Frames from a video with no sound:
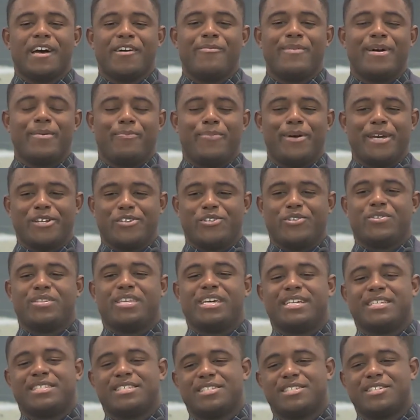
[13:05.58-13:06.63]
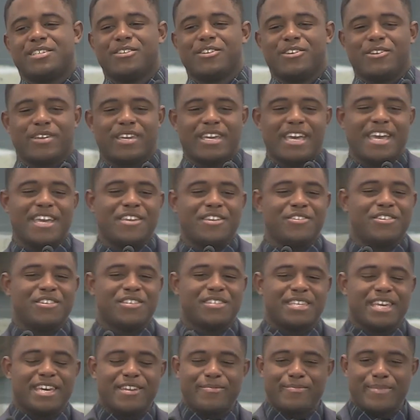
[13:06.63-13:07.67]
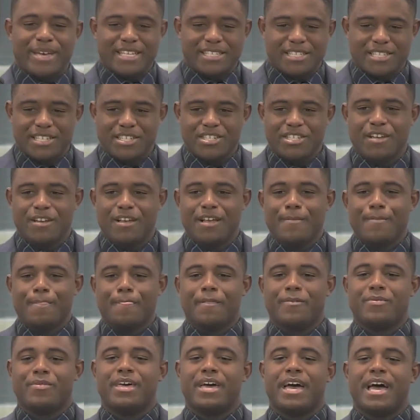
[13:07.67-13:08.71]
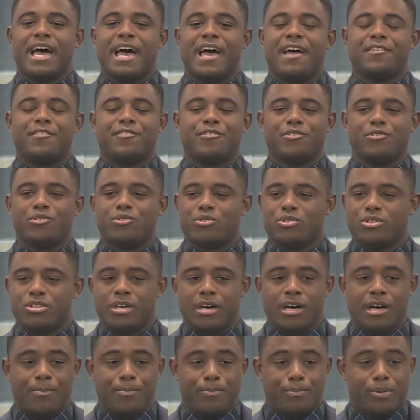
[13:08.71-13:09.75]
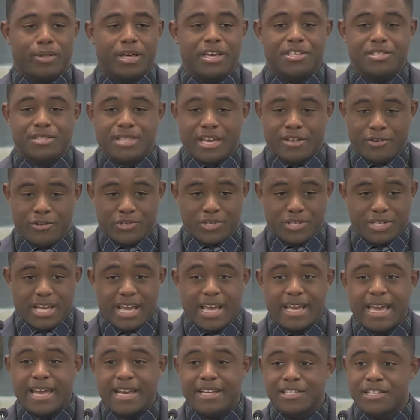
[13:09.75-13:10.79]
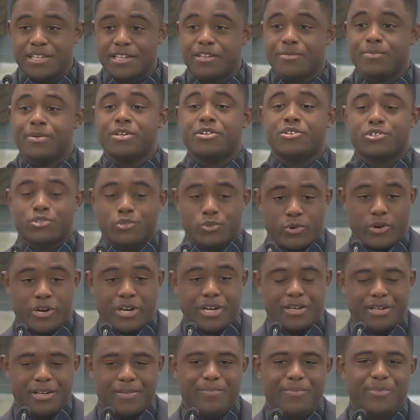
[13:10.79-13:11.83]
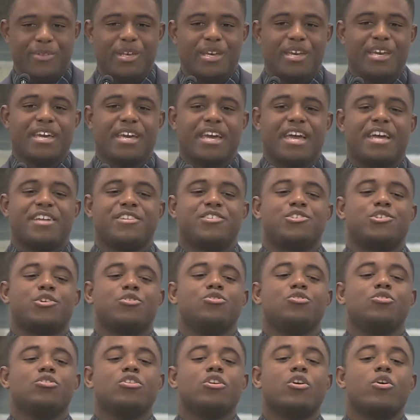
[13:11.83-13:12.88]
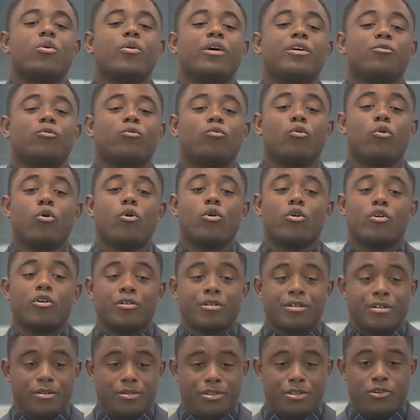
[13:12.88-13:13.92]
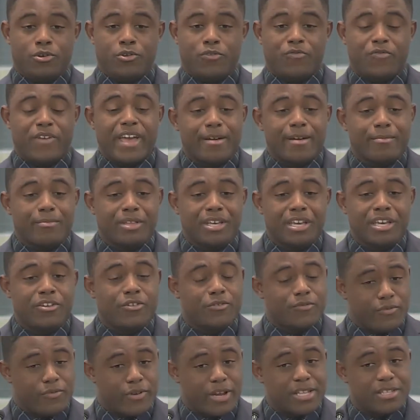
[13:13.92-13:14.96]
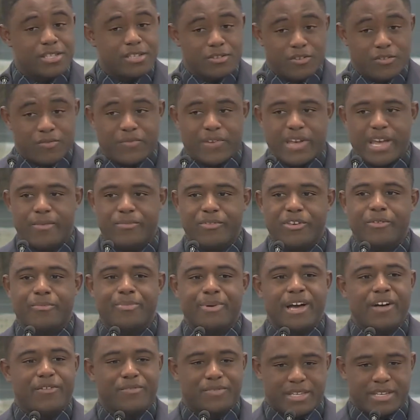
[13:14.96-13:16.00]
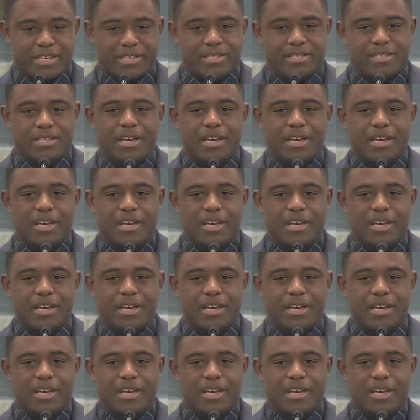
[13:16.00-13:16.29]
picture this, okay? You just get a message that the place that you're staying at is going to be destroyed. And so you go and warn your family, your friends and your family about this,